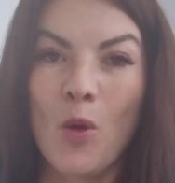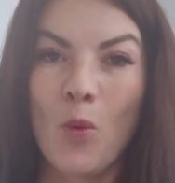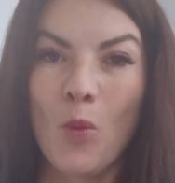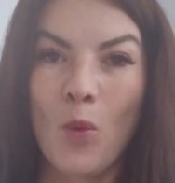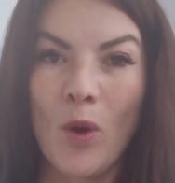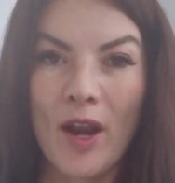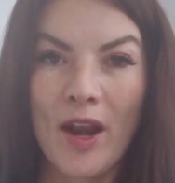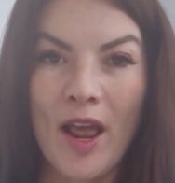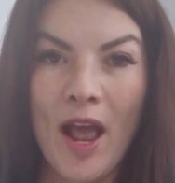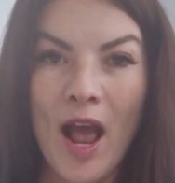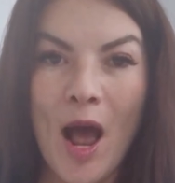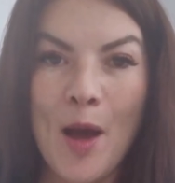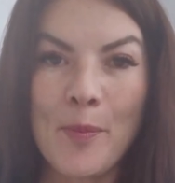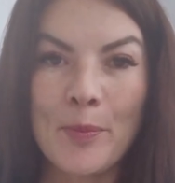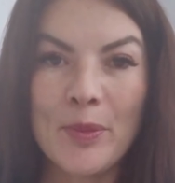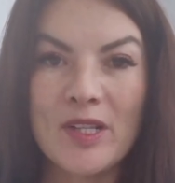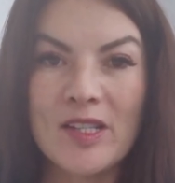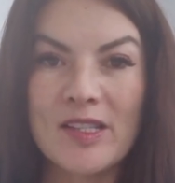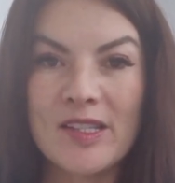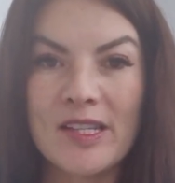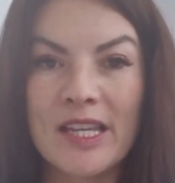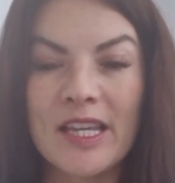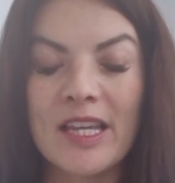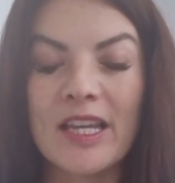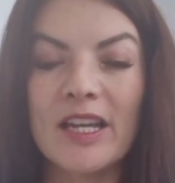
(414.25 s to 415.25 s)
What
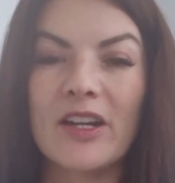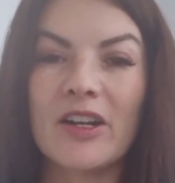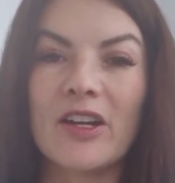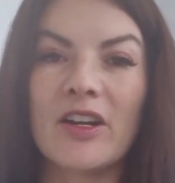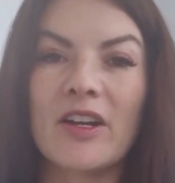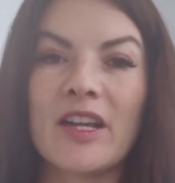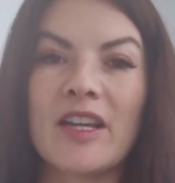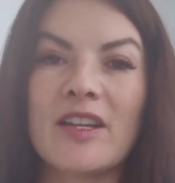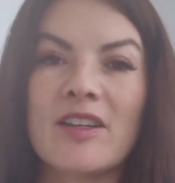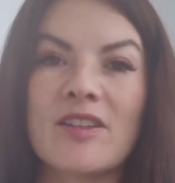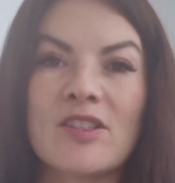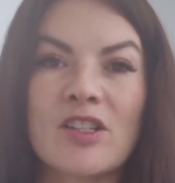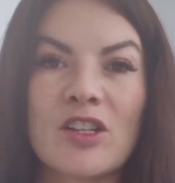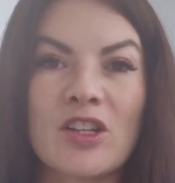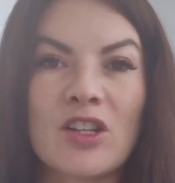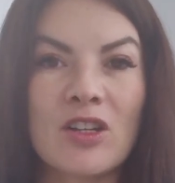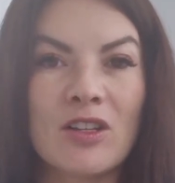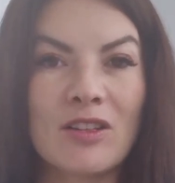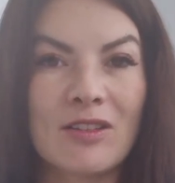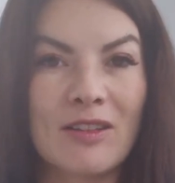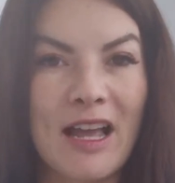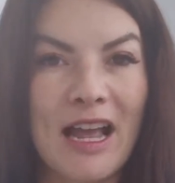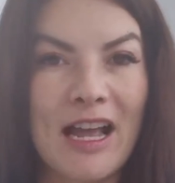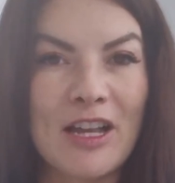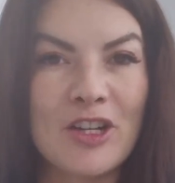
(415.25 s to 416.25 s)
happens here is
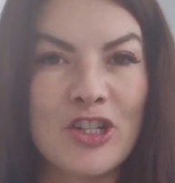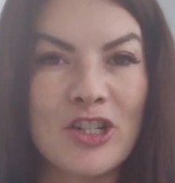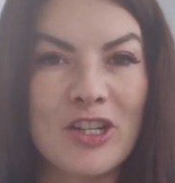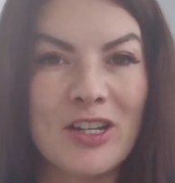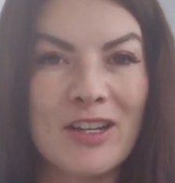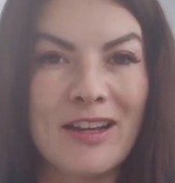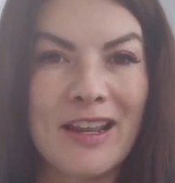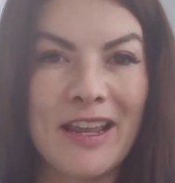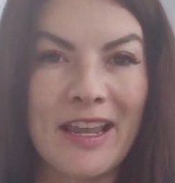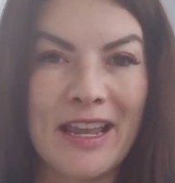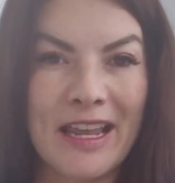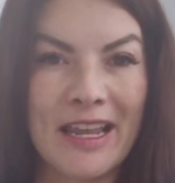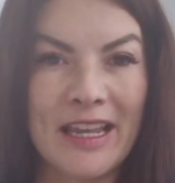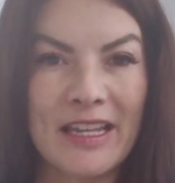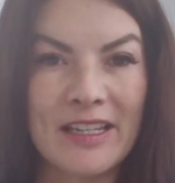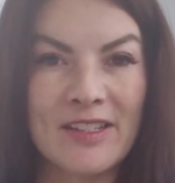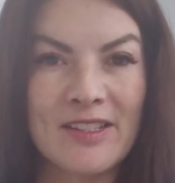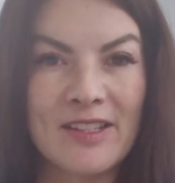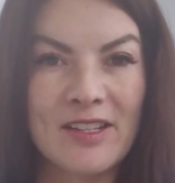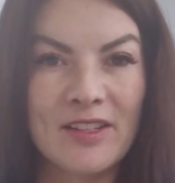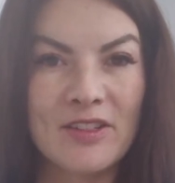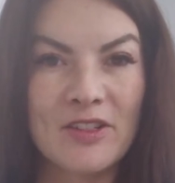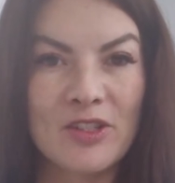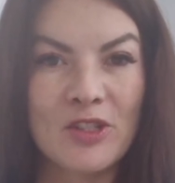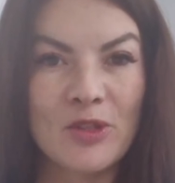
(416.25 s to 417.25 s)

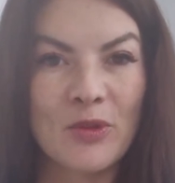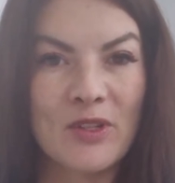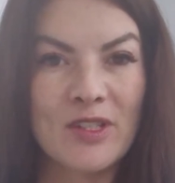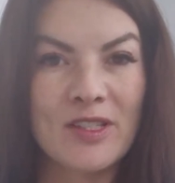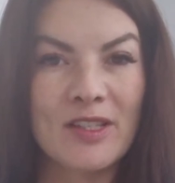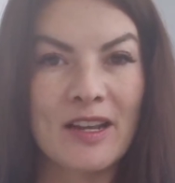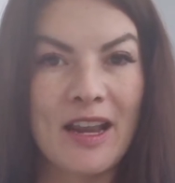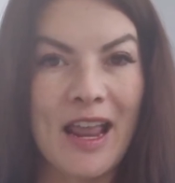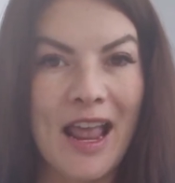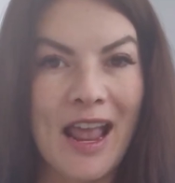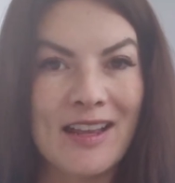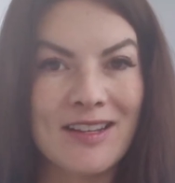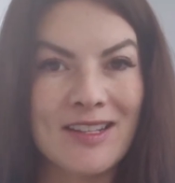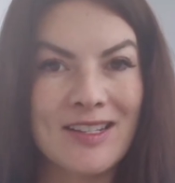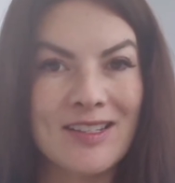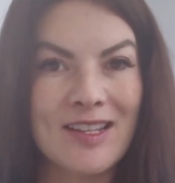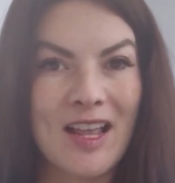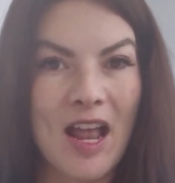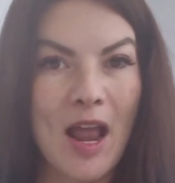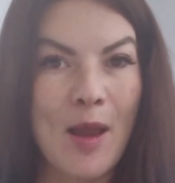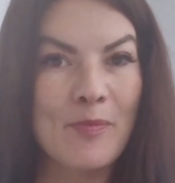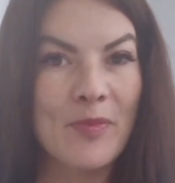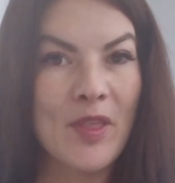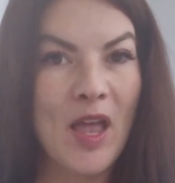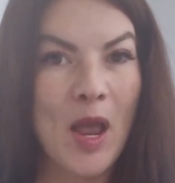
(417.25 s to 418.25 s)
collagenase, so it's an
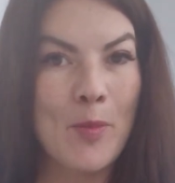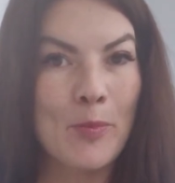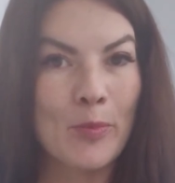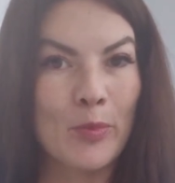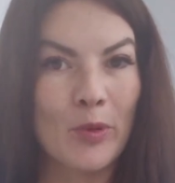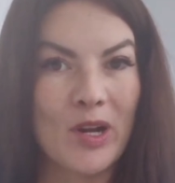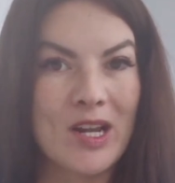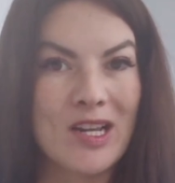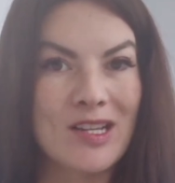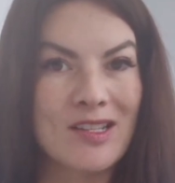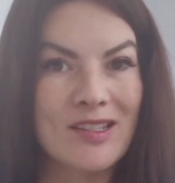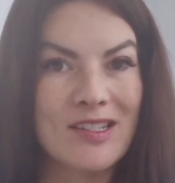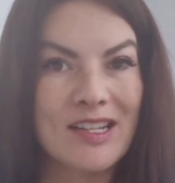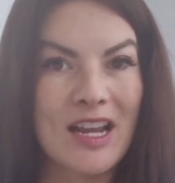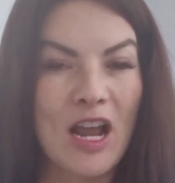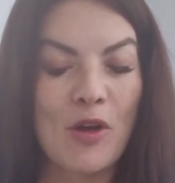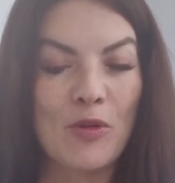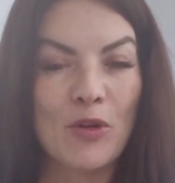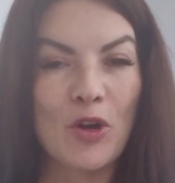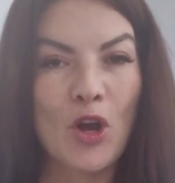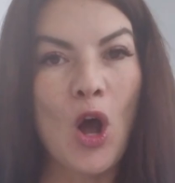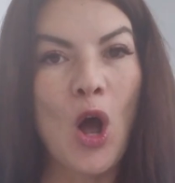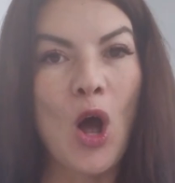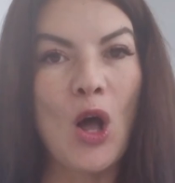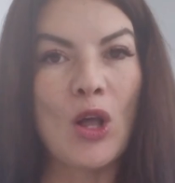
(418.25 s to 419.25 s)
enzyme that breaks
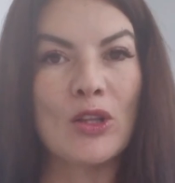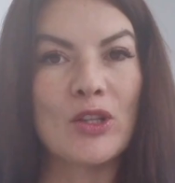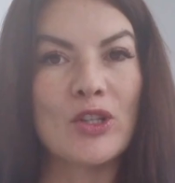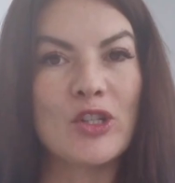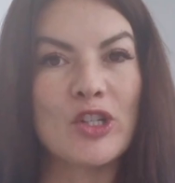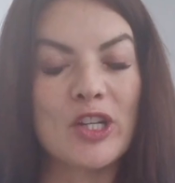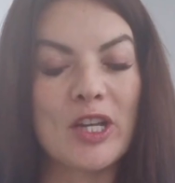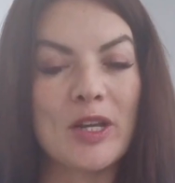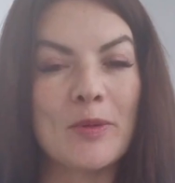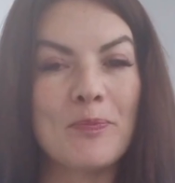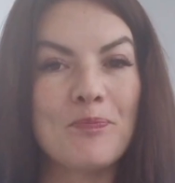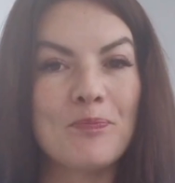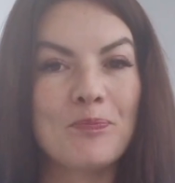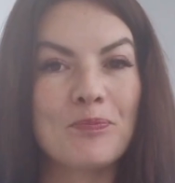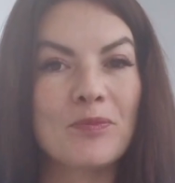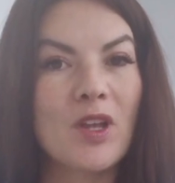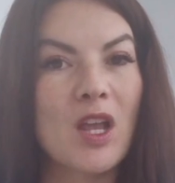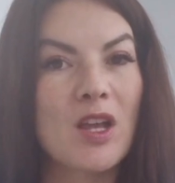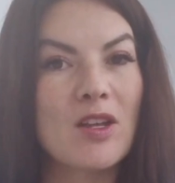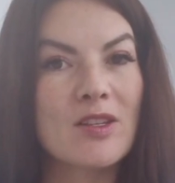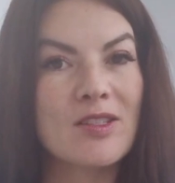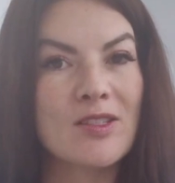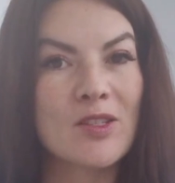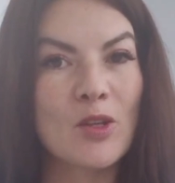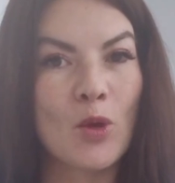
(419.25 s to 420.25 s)
down collagen.
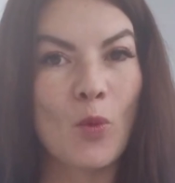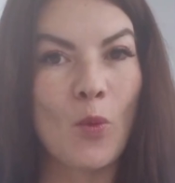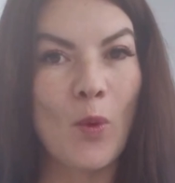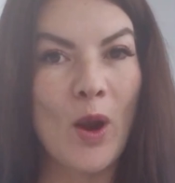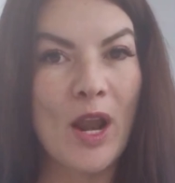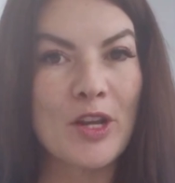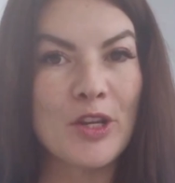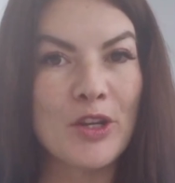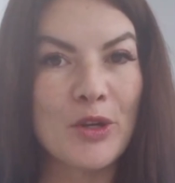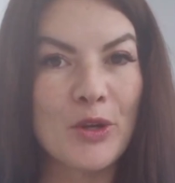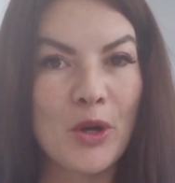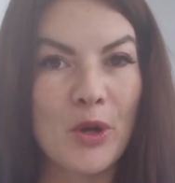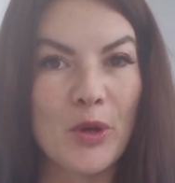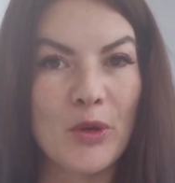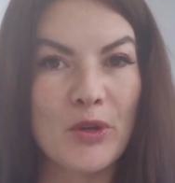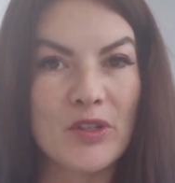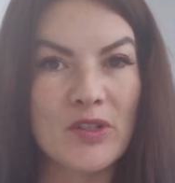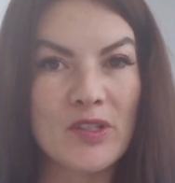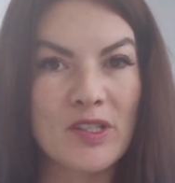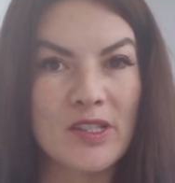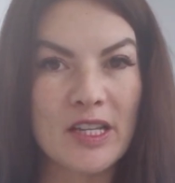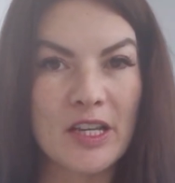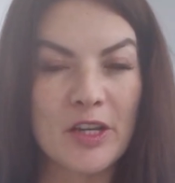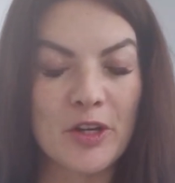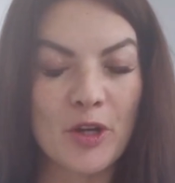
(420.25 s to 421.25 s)
So when you go
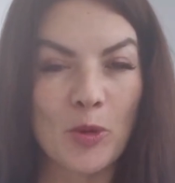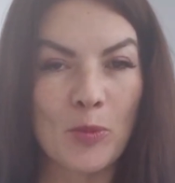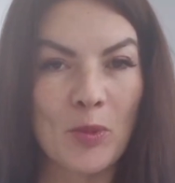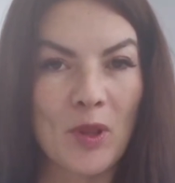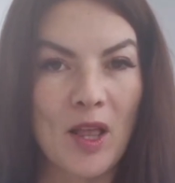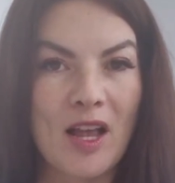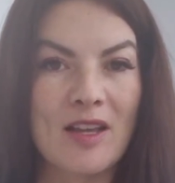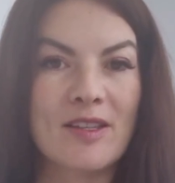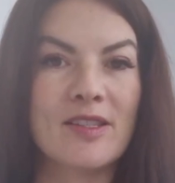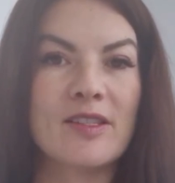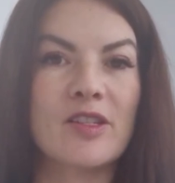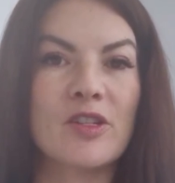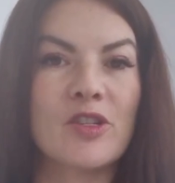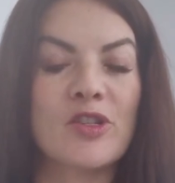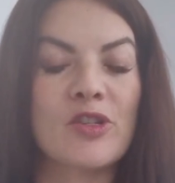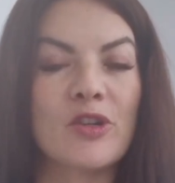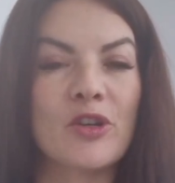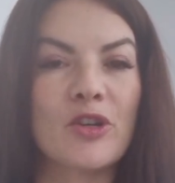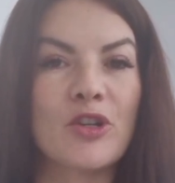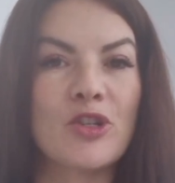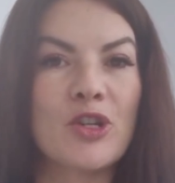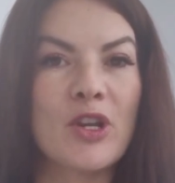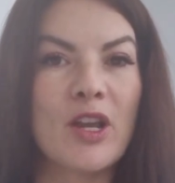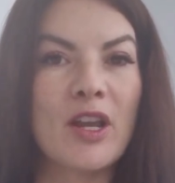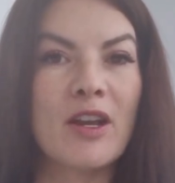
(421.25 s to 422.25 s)
to see your plastic
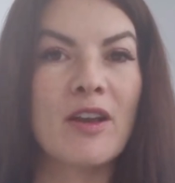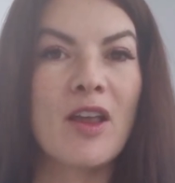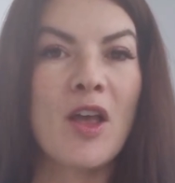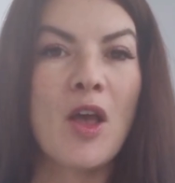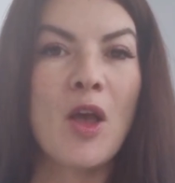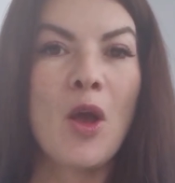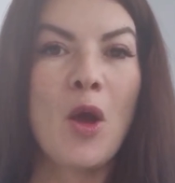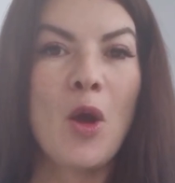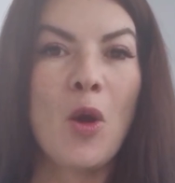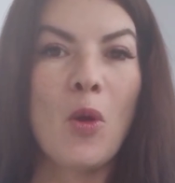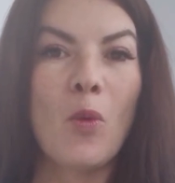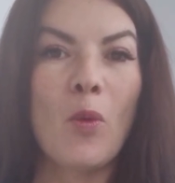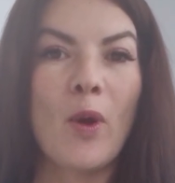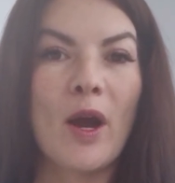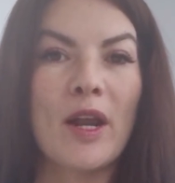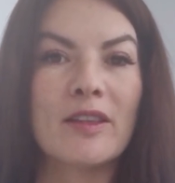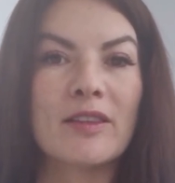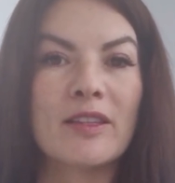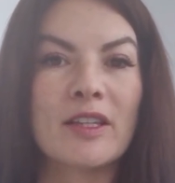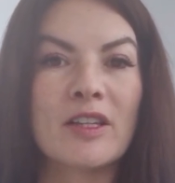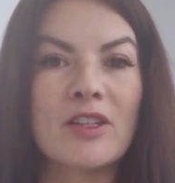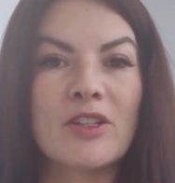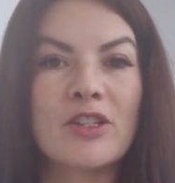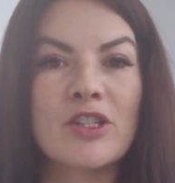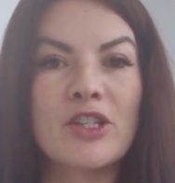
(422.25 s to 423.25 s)
surgeon,
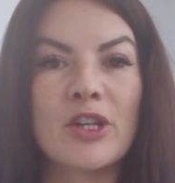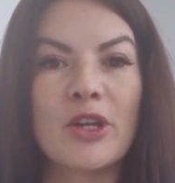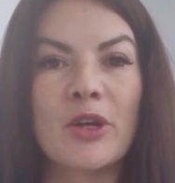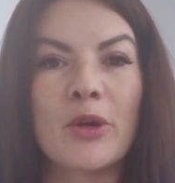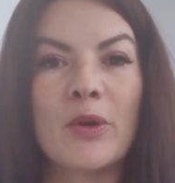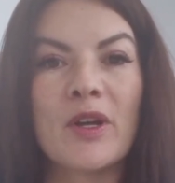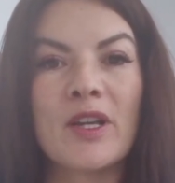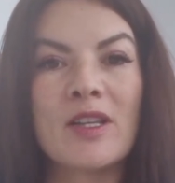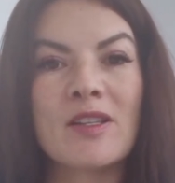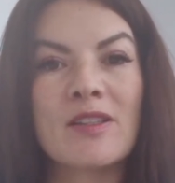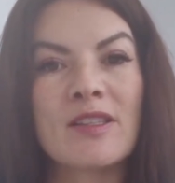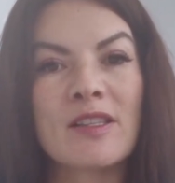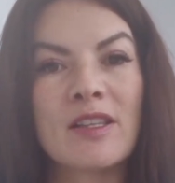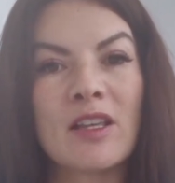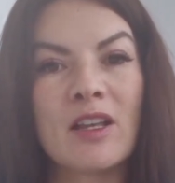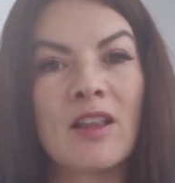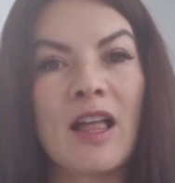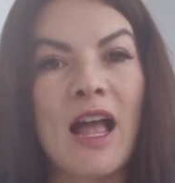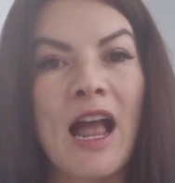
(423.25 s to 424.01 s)
what they'll do is they'll